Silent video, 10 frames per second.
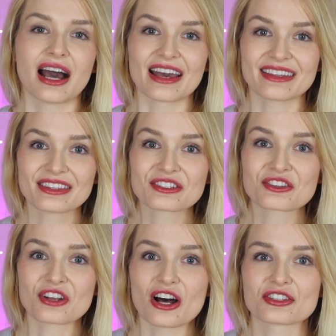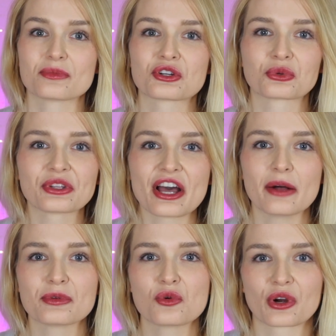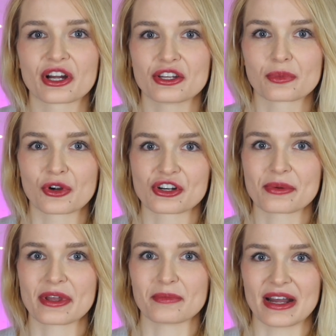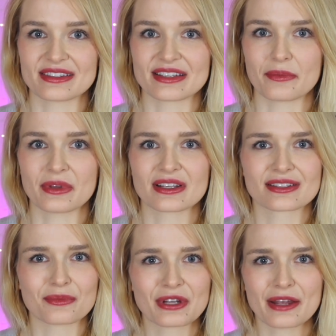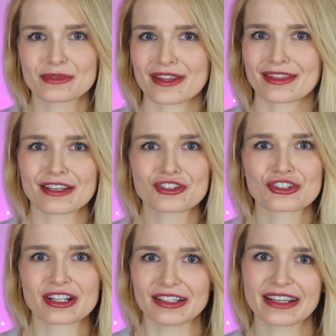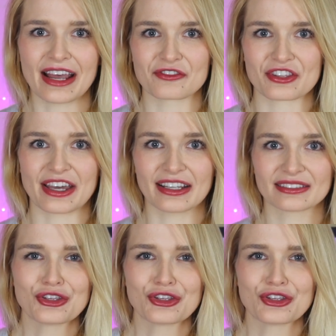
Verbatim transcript: I think this is awesome to really help you work on your programming mindset because sometimes things just click after that.